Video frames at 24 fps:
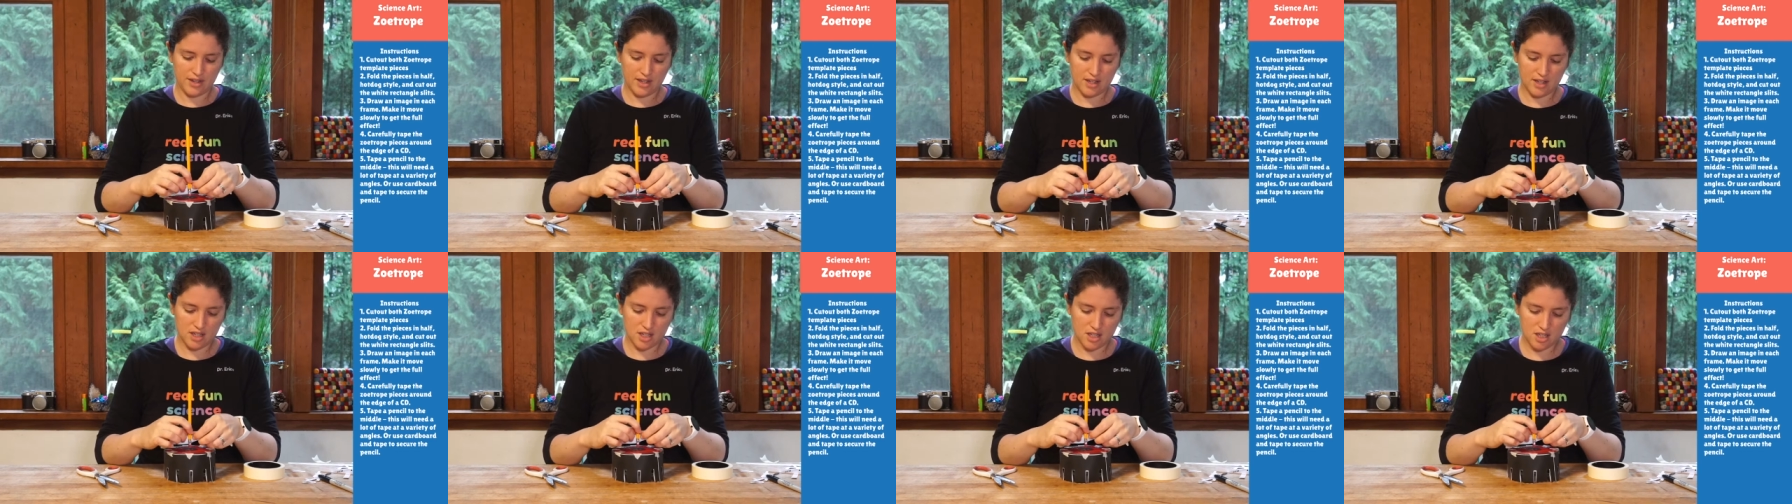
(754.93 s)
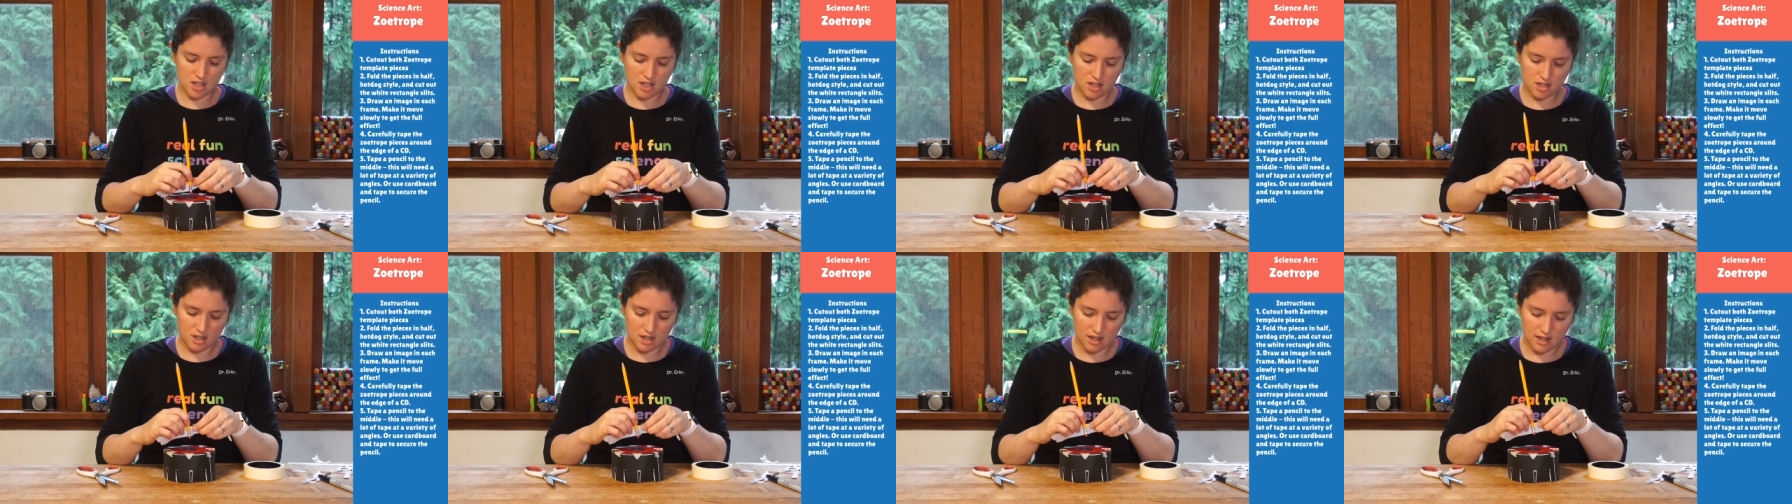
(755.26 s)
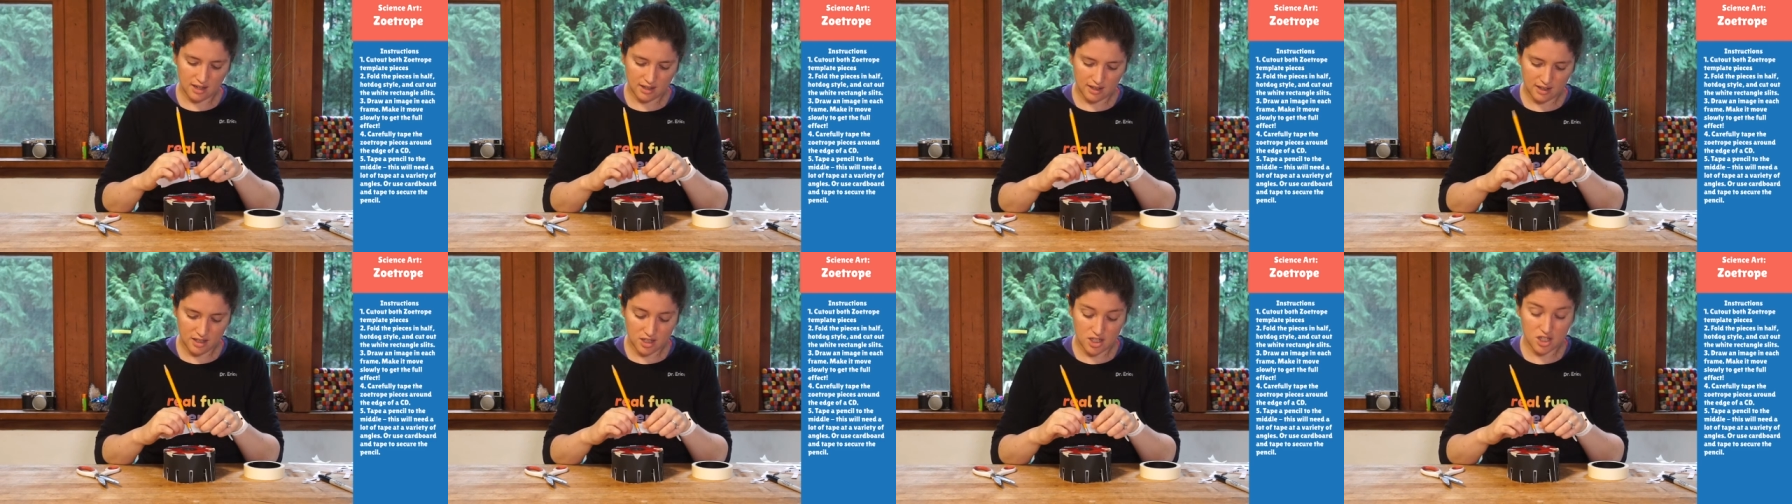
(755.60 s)
is I
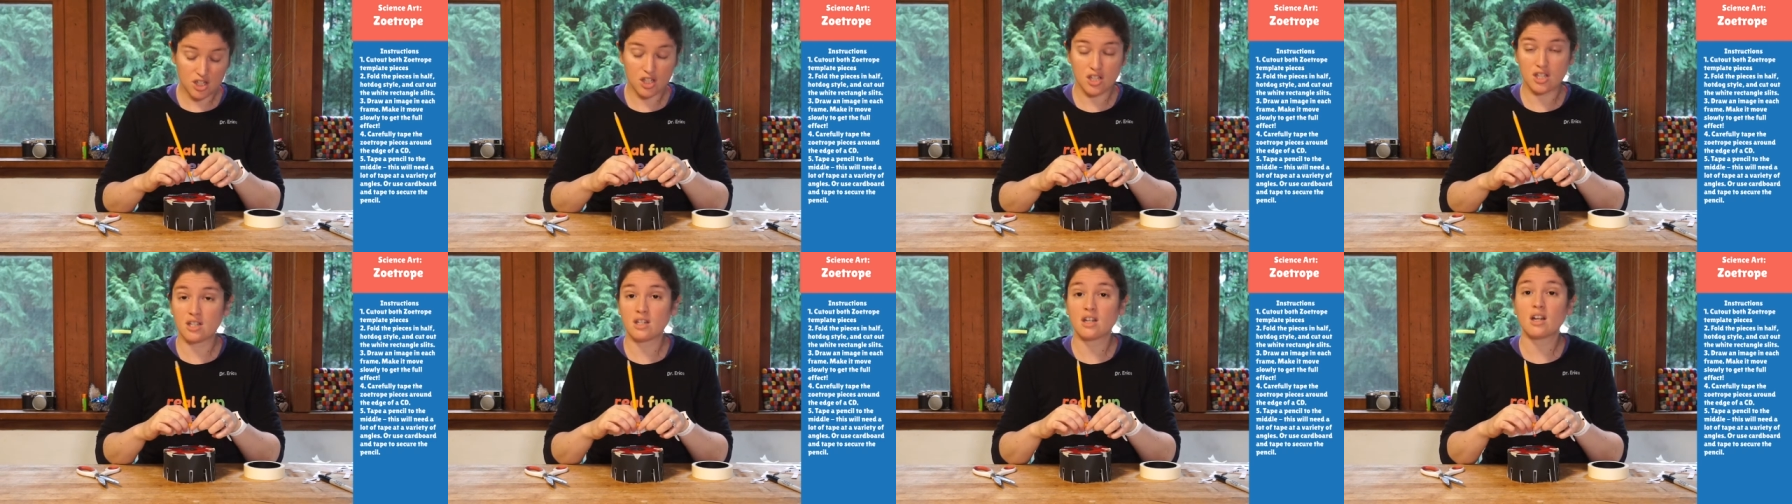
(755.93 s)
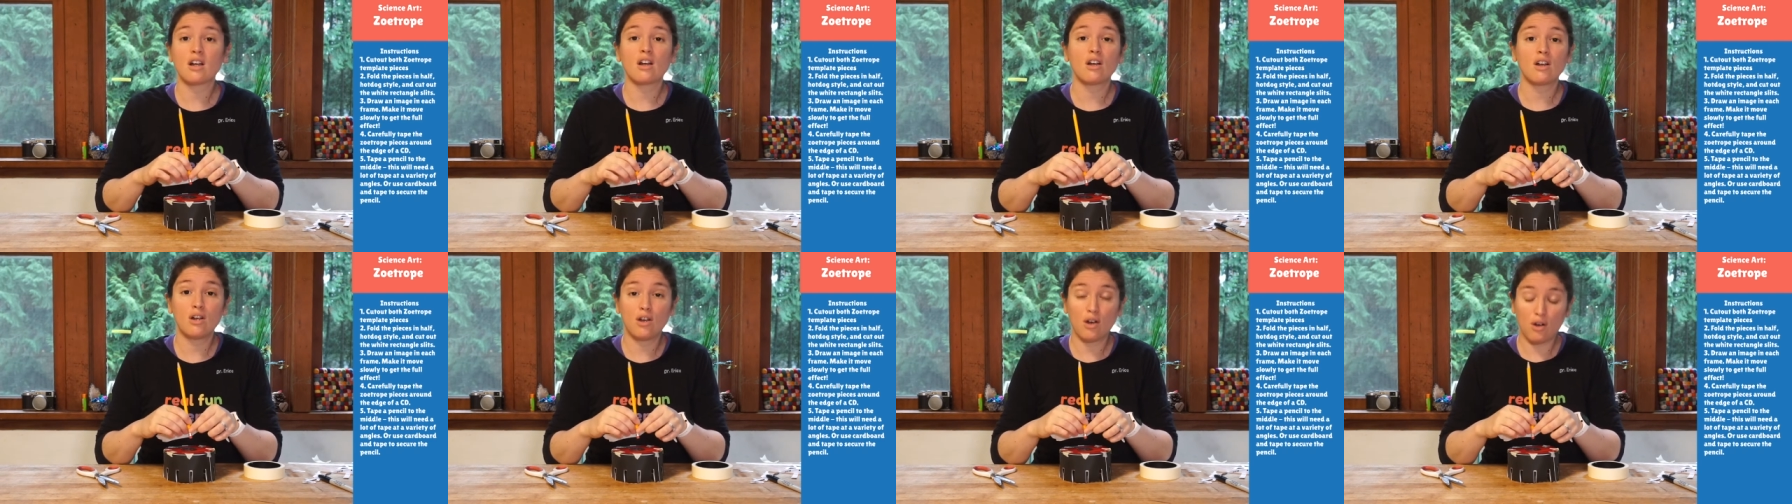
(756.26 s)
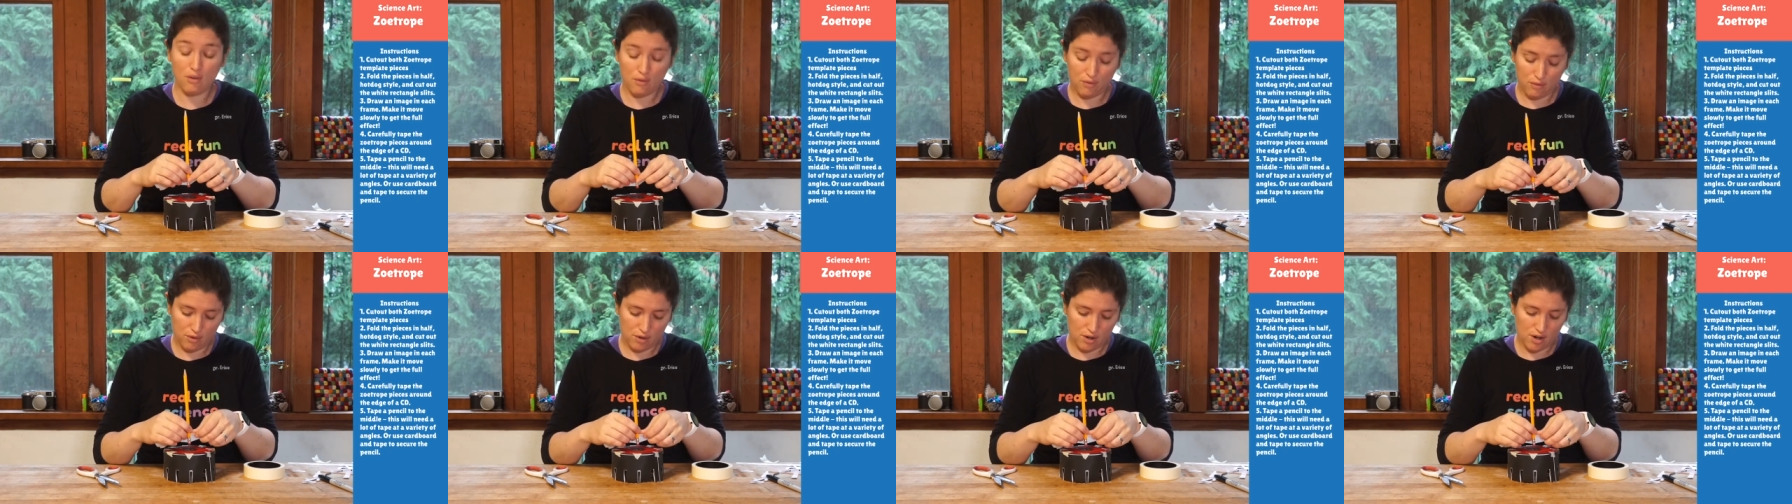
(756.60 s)
like to just go
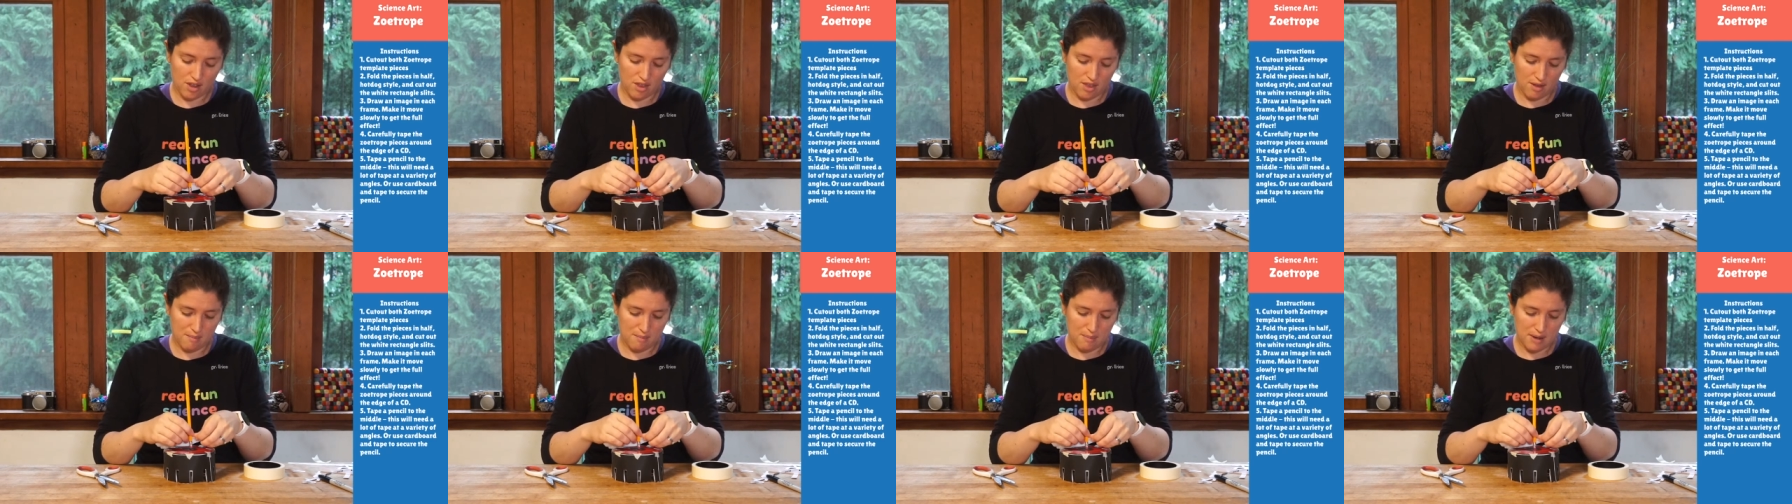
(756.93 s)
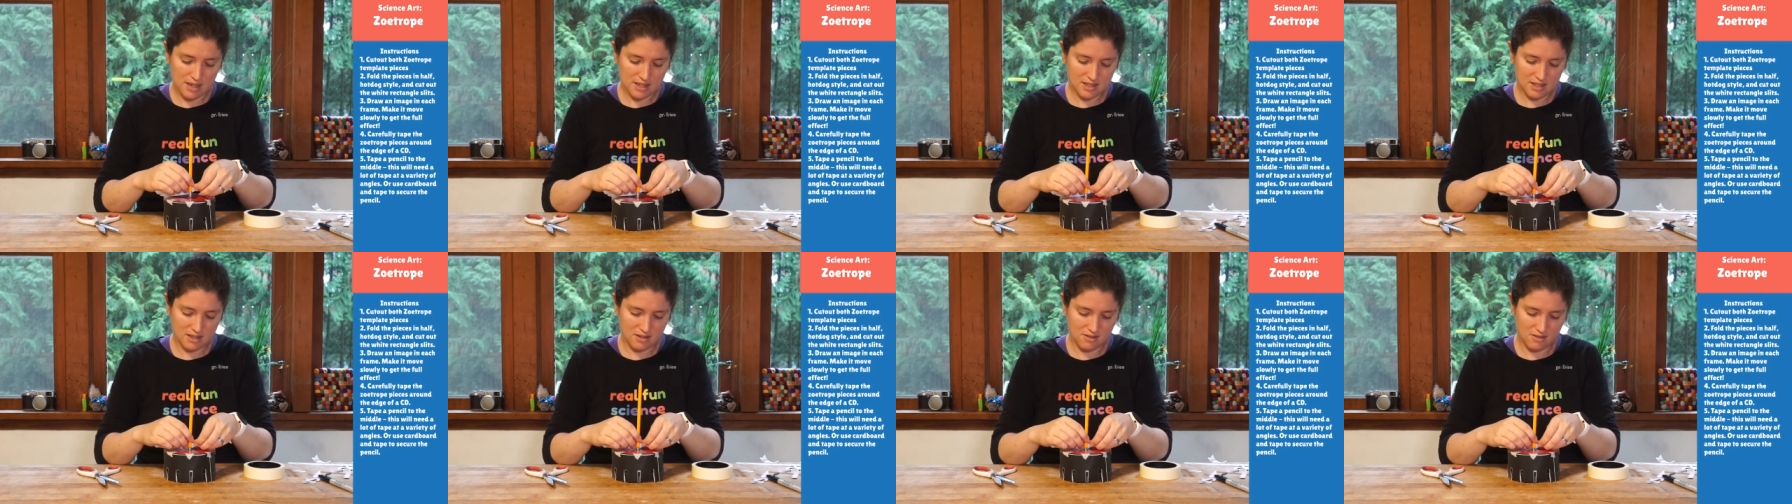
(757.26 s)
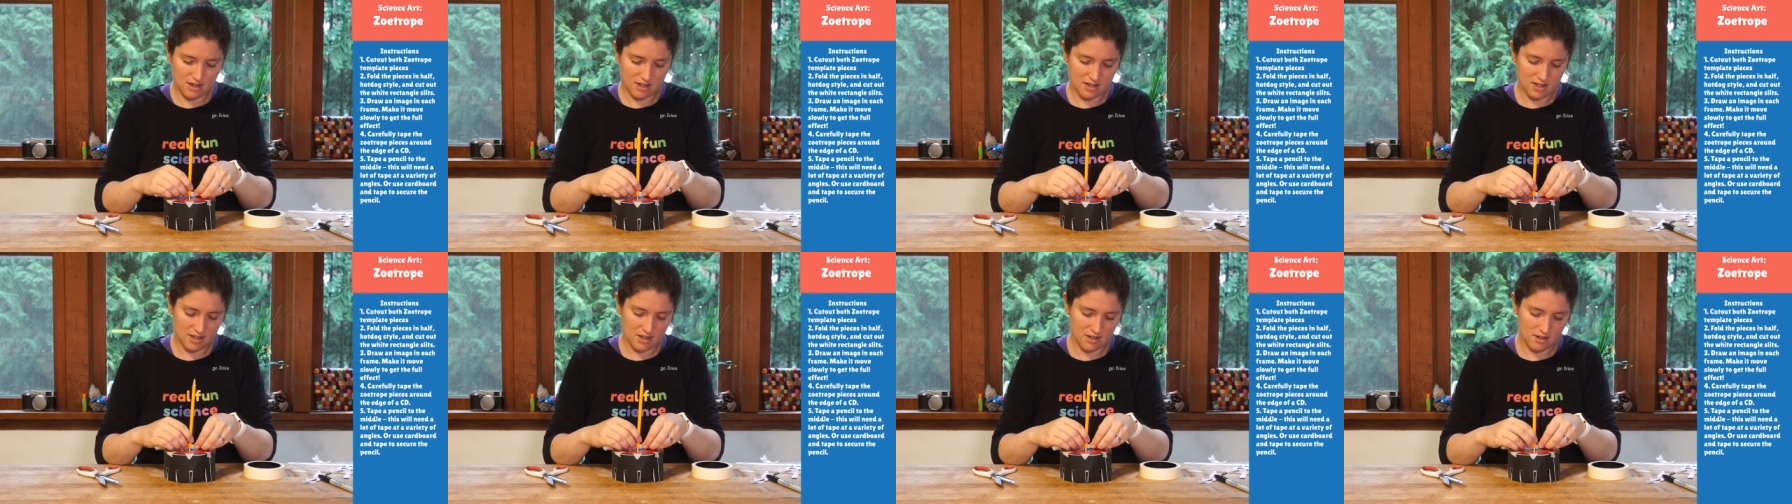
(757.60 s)
for the best you
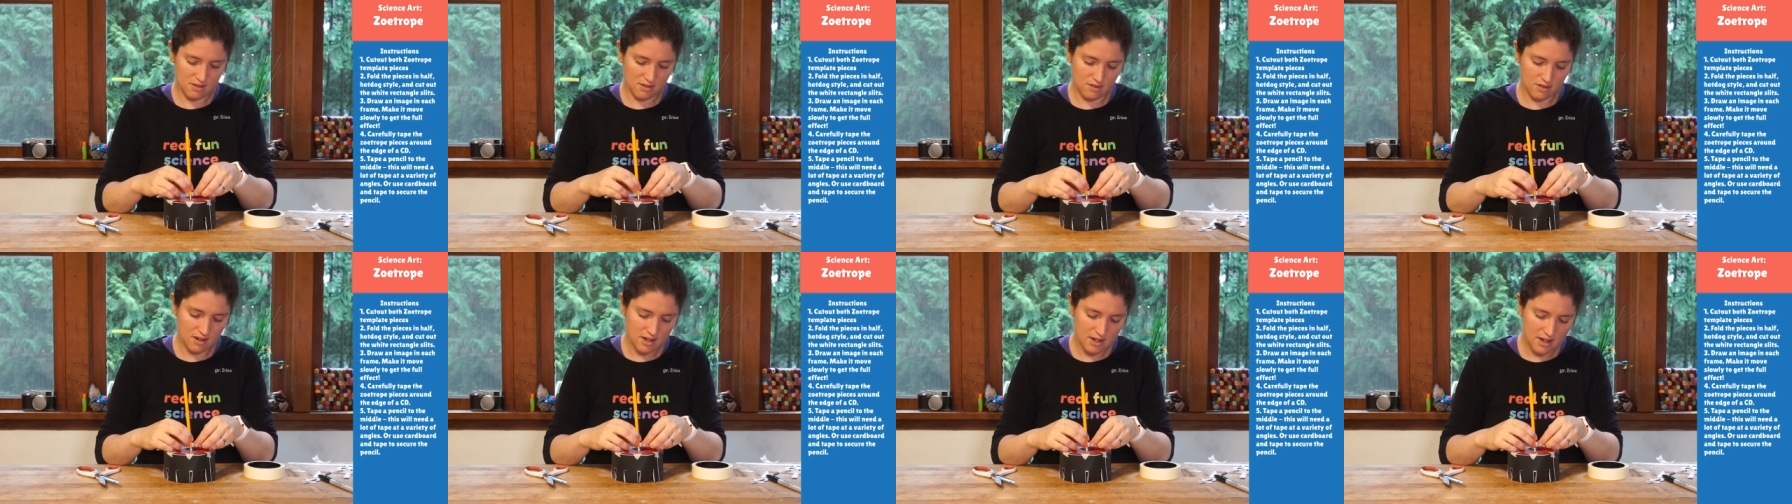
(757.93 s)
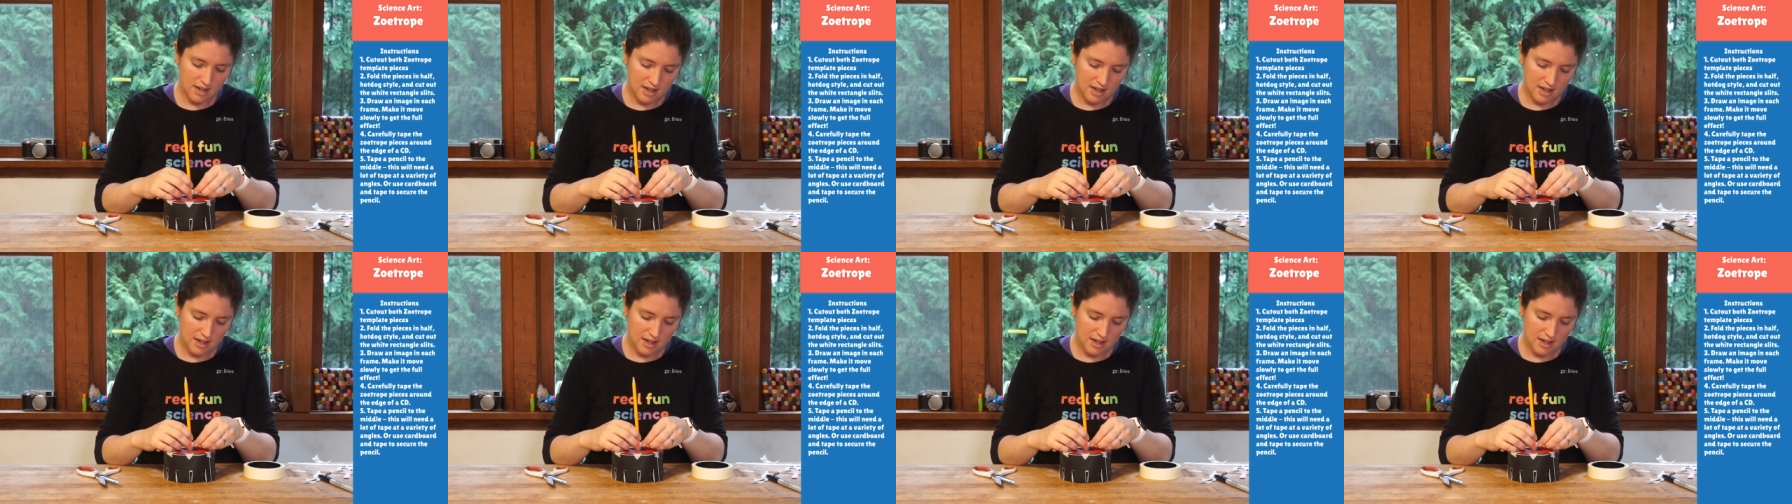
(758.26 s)
can do.